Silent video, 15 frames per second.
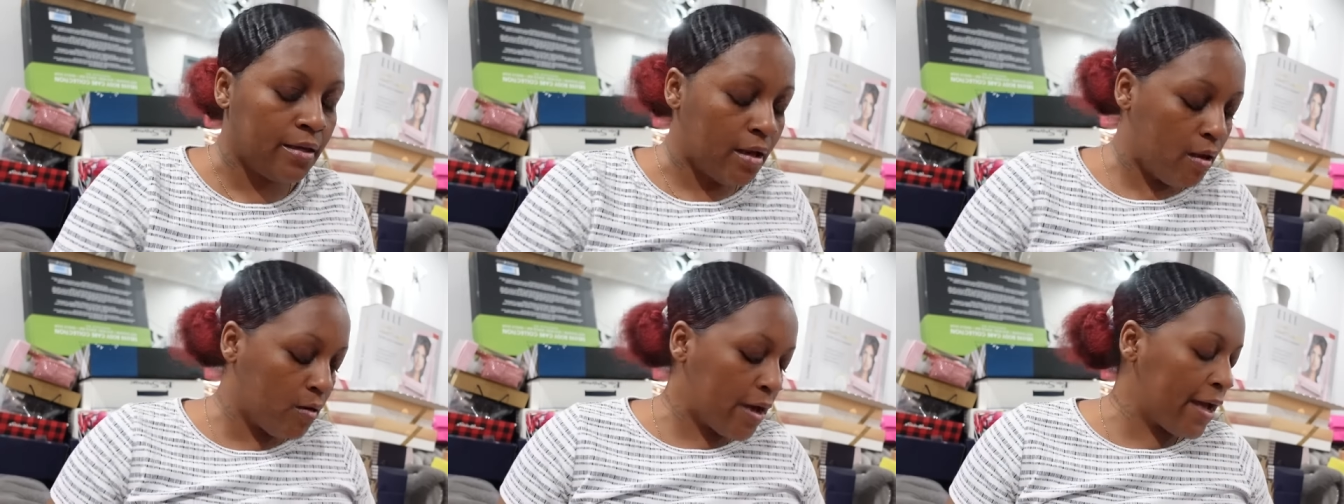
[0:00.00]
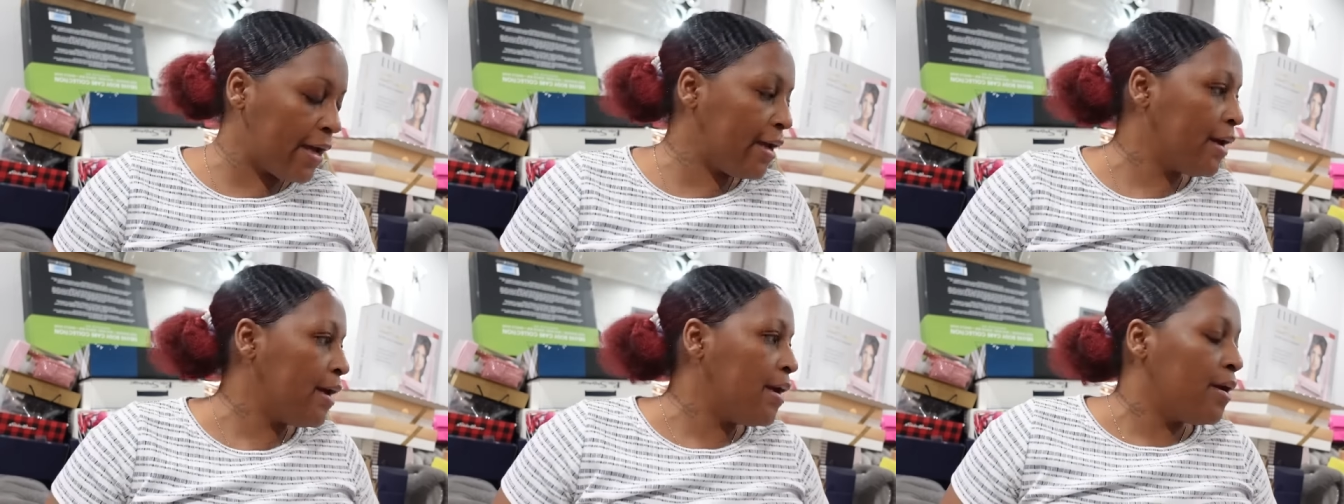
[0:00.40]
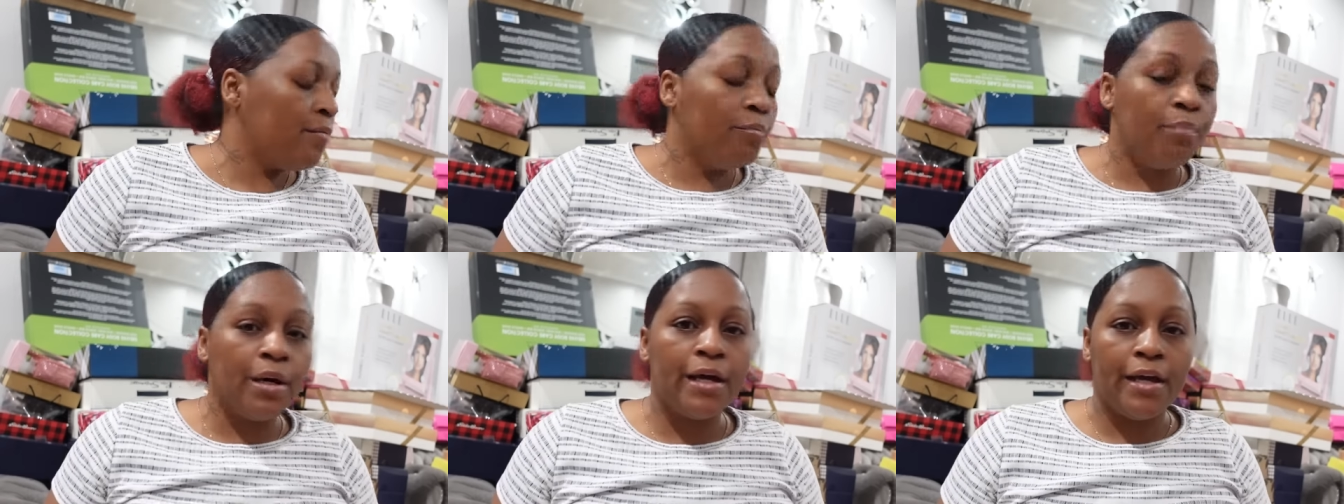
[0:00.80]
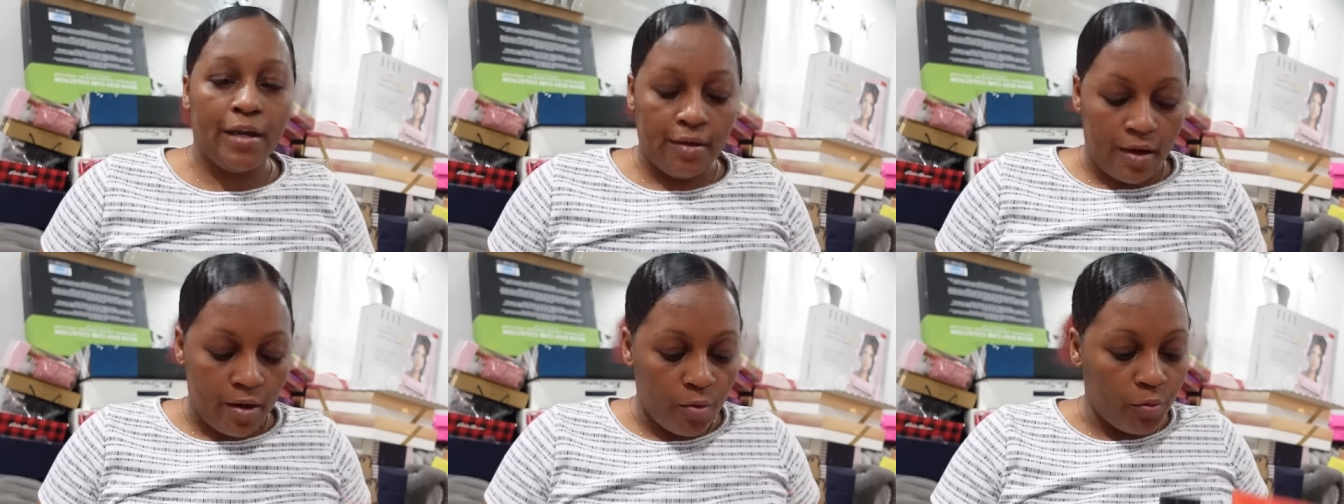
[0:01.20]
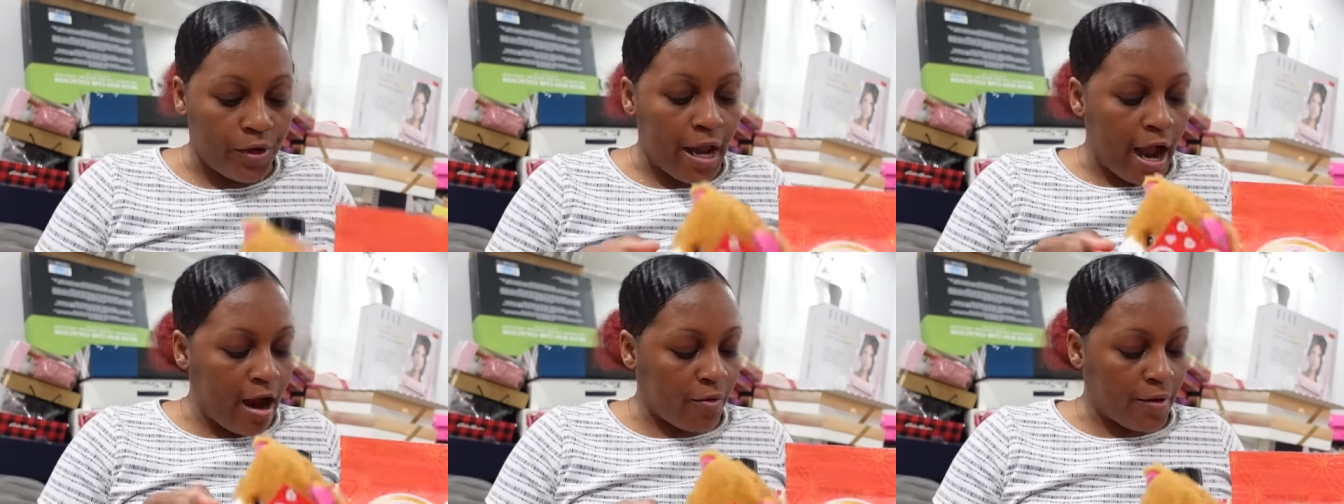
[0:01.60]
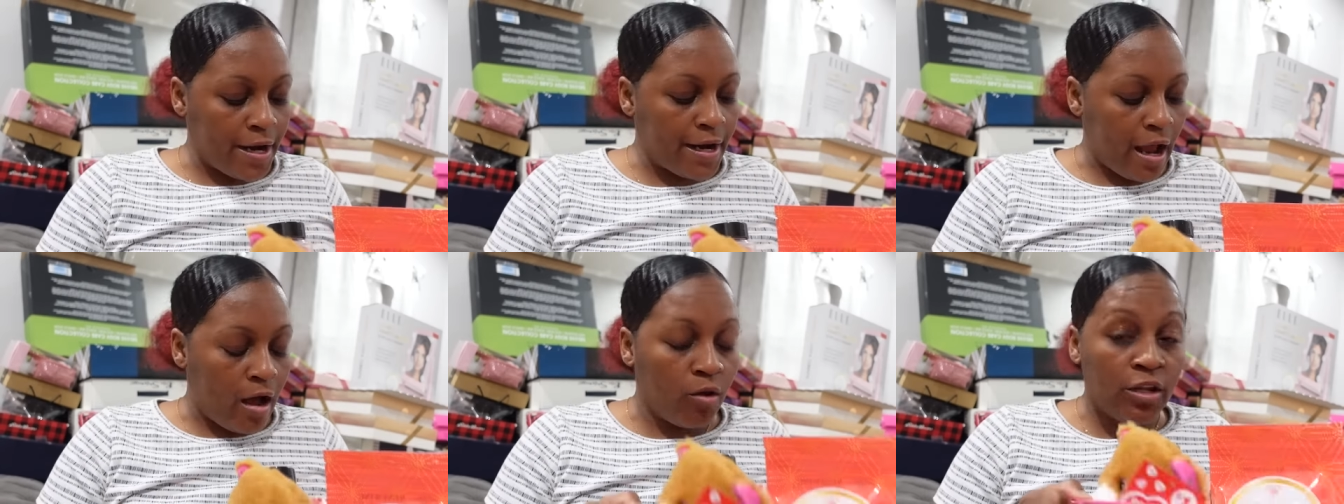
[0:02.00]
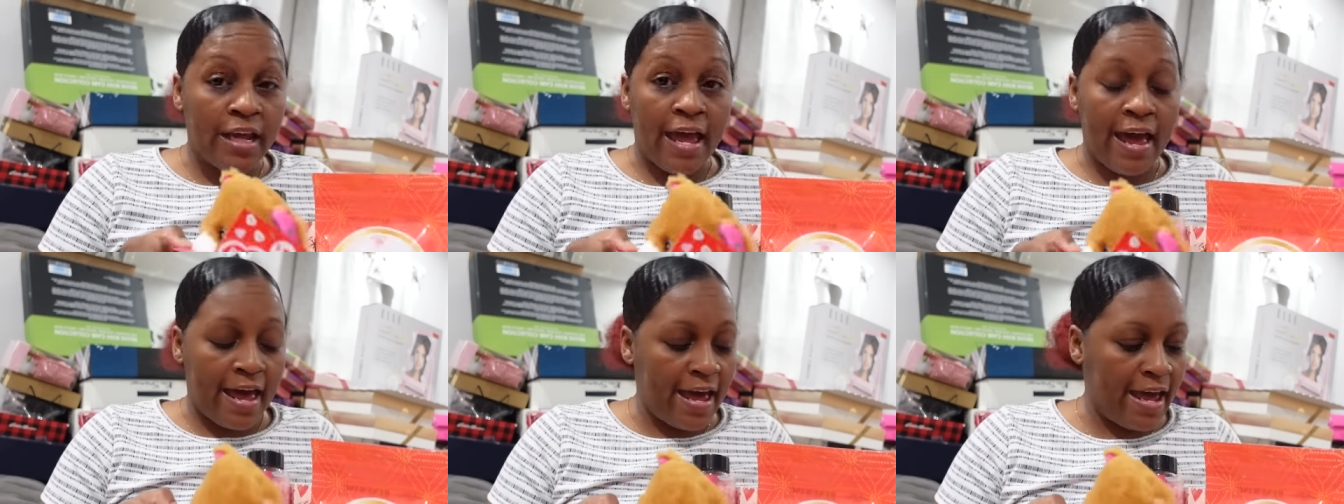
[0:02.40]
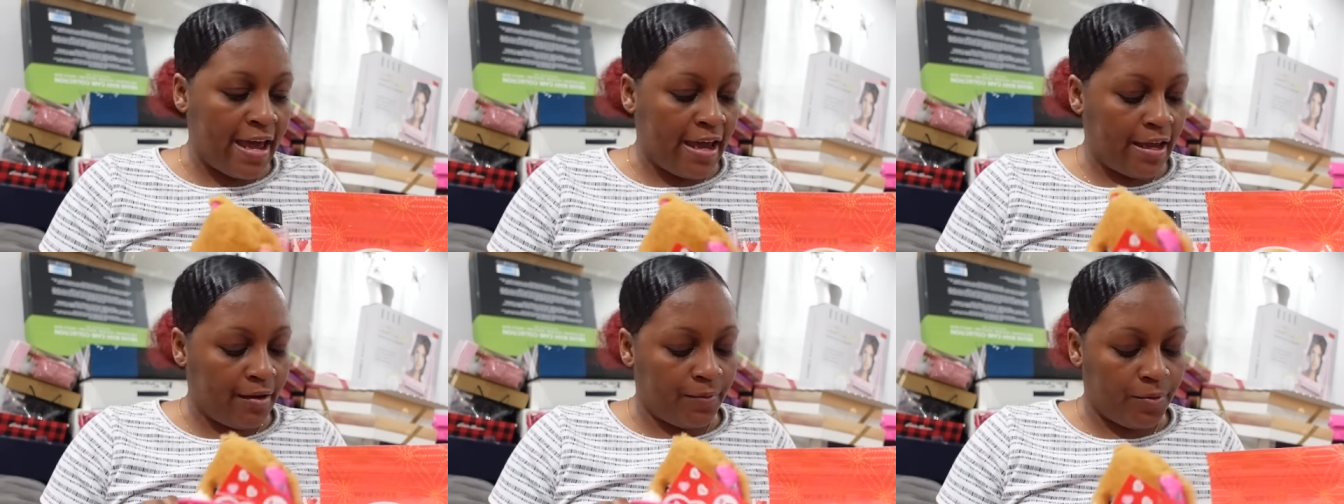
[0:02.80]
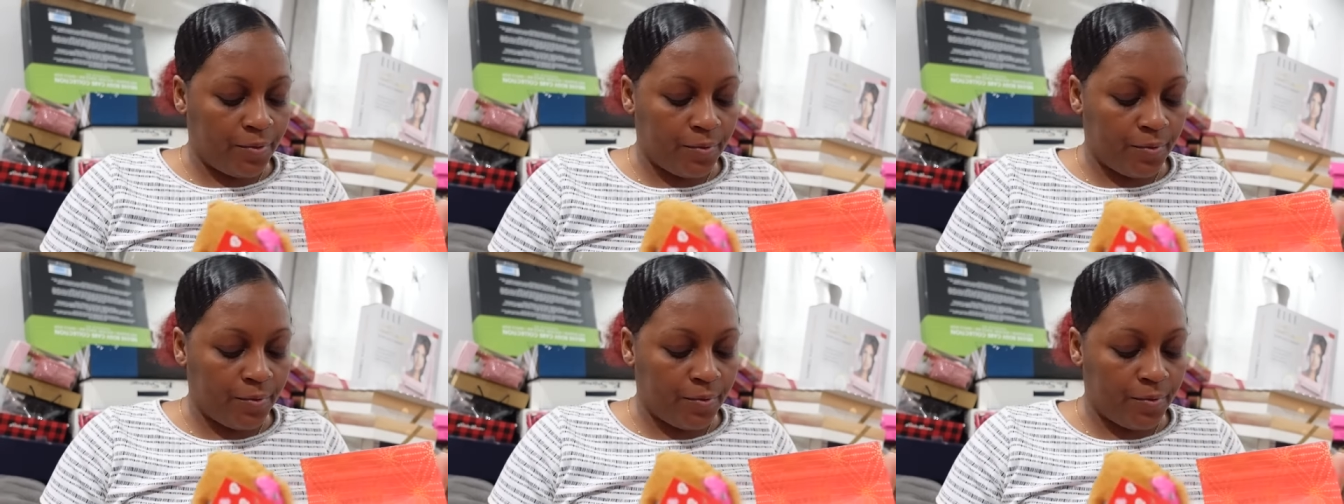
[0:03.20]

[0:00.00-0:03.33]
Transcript: Okay? But we already only had